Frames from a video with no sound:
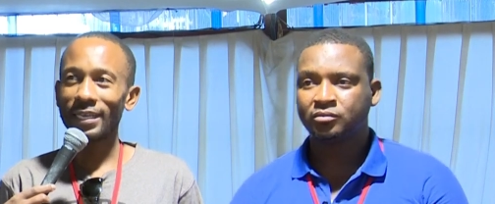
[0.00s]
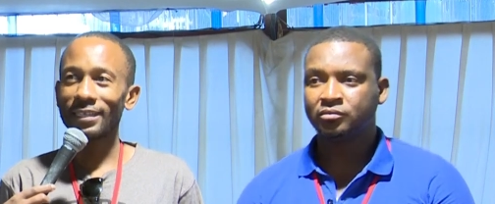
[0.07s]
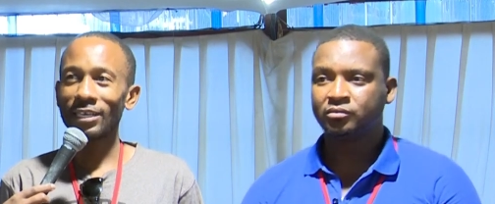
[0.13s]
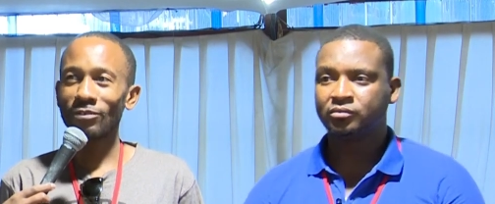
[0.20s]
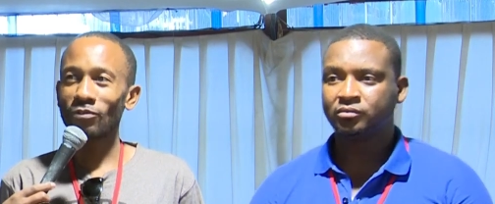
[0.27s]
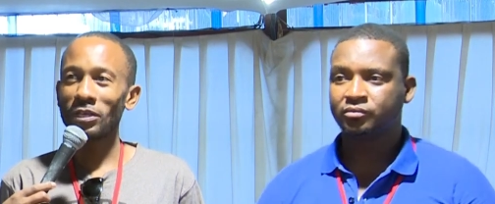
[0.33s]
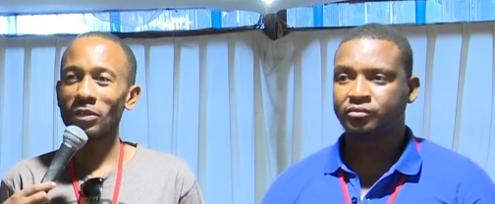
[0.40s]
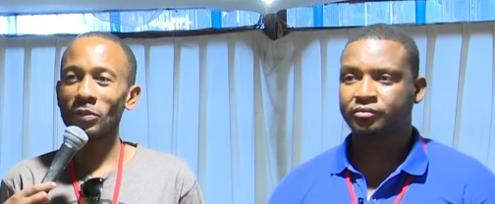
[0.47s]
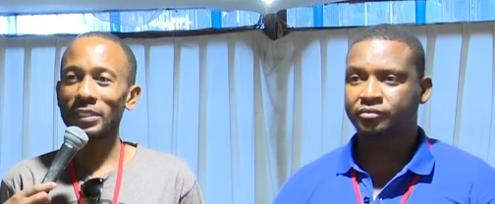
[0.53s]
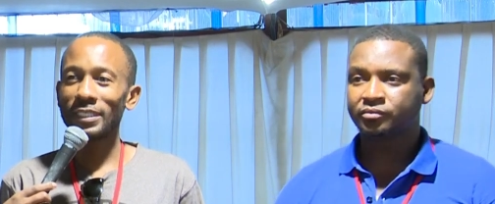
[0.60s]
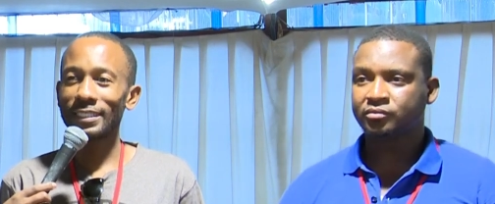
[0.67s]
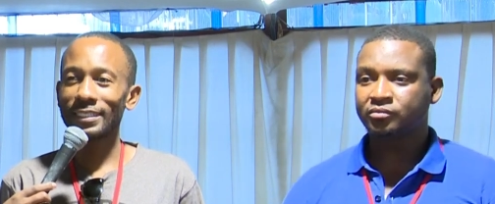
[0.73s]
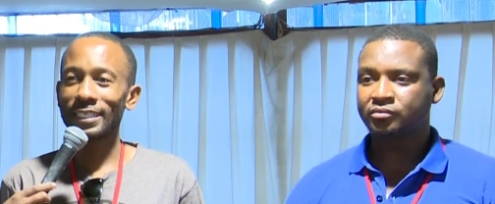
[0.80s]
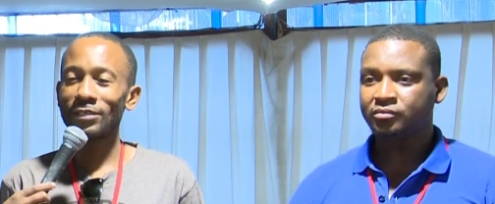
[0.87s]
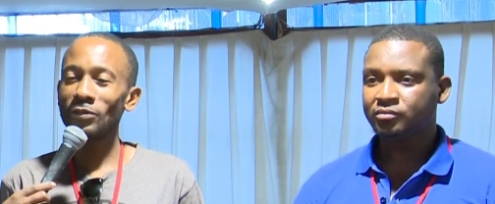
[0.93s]
Speaker 1: That's when we
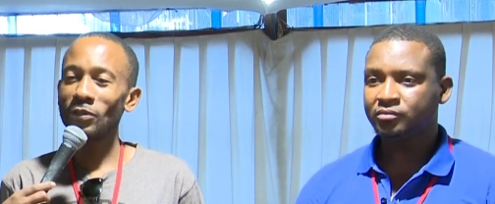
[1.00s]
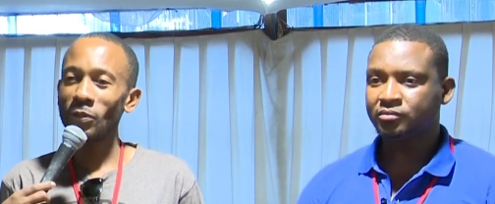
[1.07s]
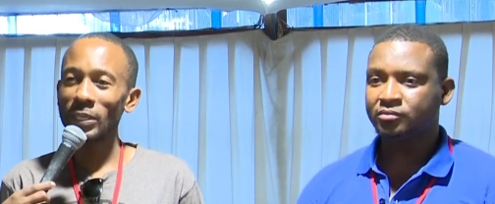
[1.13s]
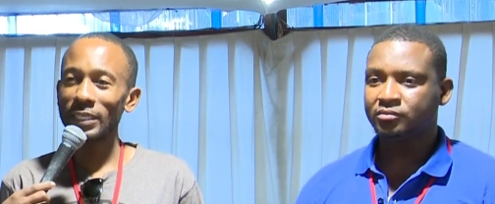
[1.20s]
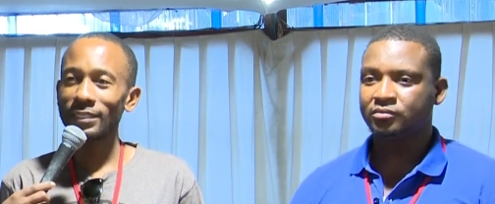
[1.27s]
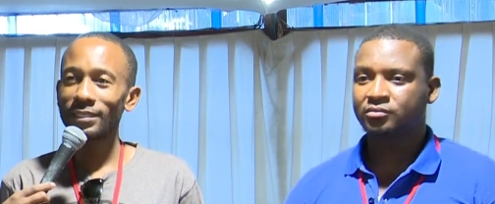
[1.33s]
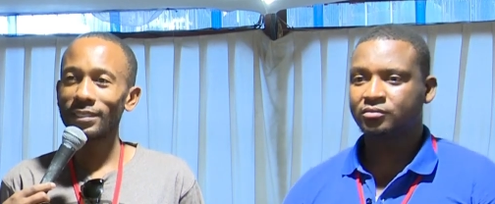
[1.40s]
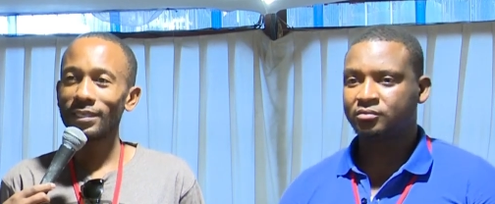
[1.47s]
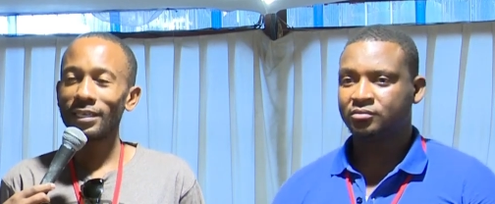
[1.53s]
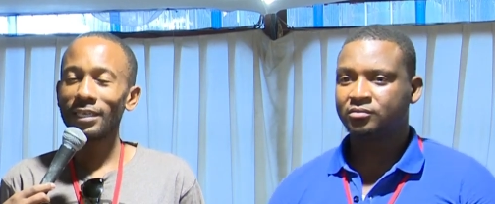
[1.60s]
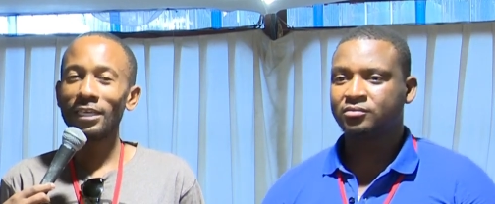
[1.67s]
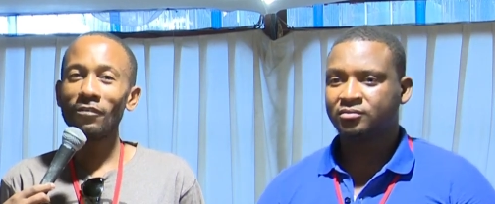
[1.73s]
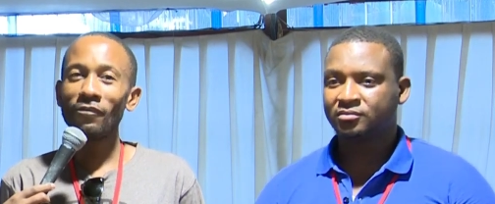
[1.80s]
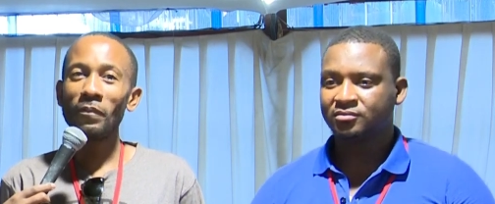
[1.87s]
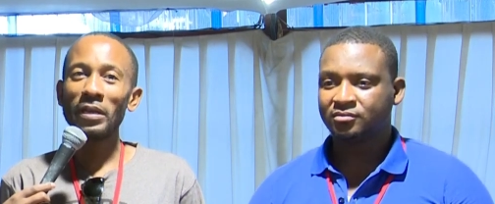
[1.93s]
just said, you know what,
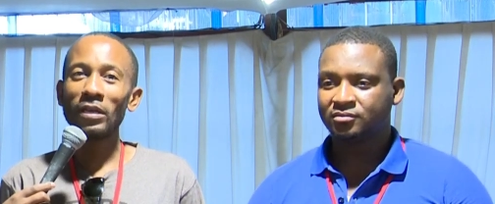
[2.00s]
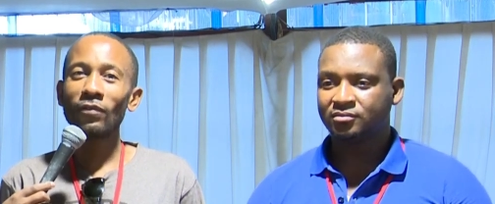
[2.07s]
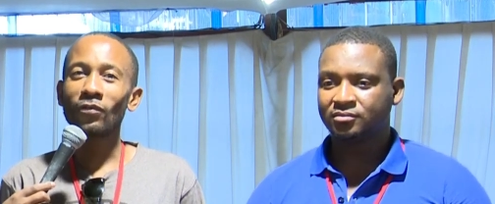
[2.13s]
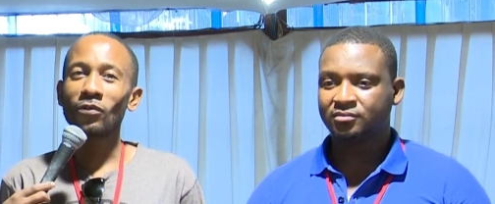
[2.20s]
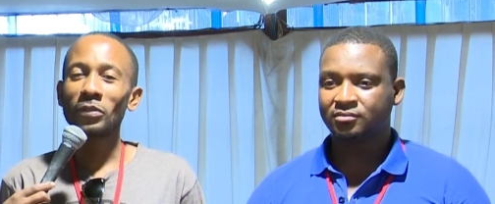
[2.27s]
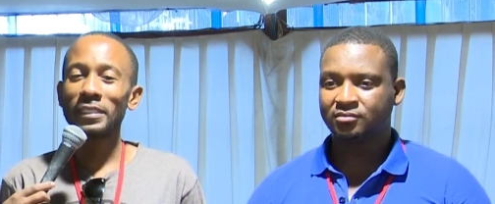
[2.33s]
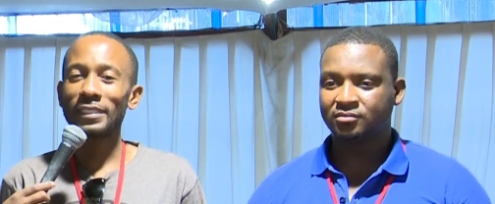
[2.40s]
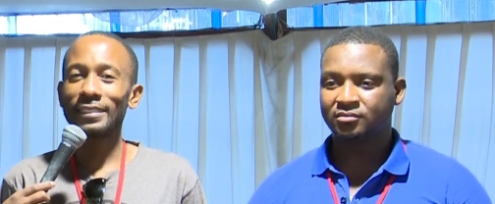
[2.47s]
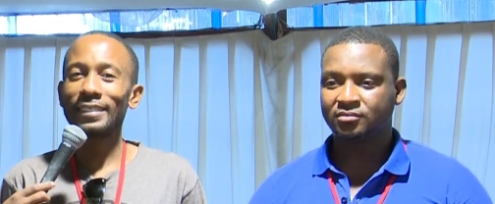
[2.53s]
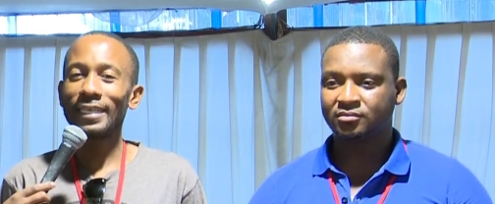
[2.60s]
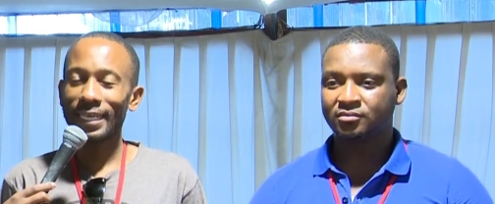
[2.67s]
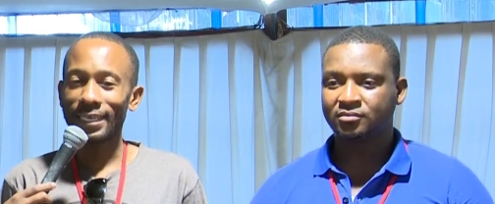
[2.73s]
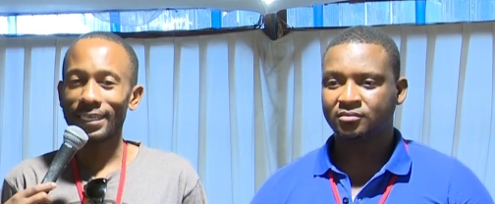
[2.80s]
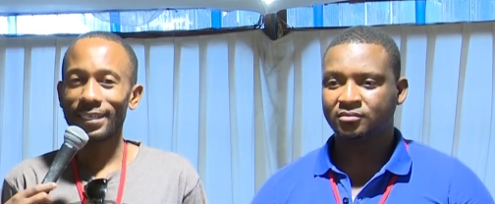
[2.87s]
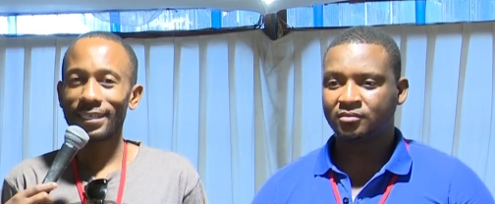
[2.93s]
if man of God is
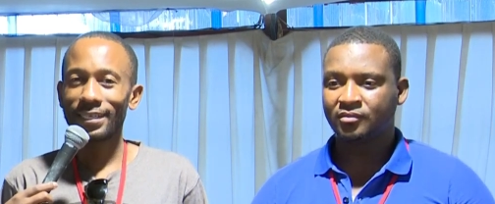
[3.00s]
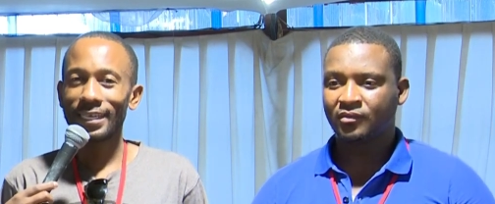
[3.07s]
there,